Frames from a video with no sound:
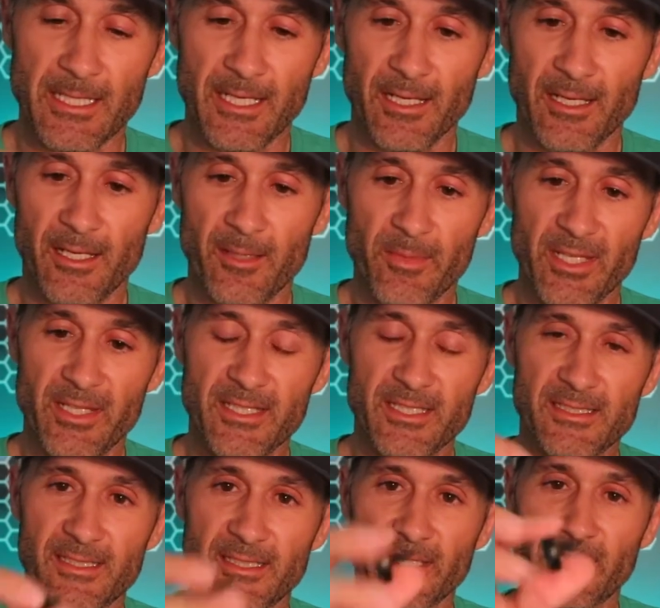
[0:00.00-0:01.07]
And
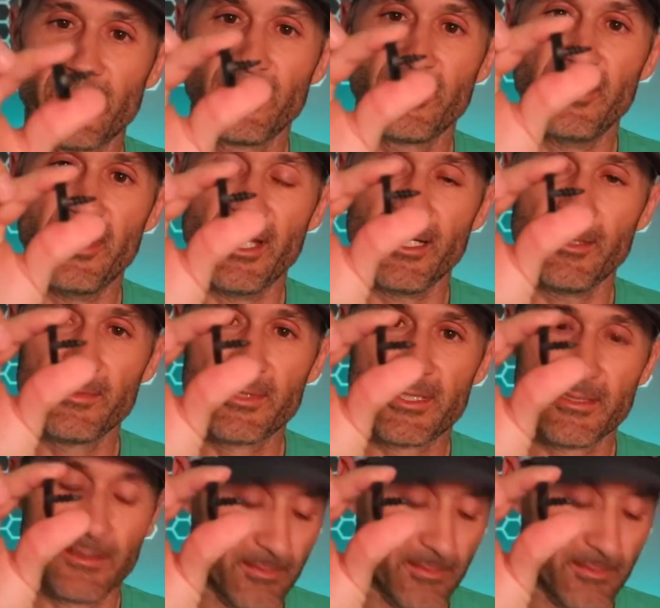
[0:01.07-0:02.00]
these little nubs,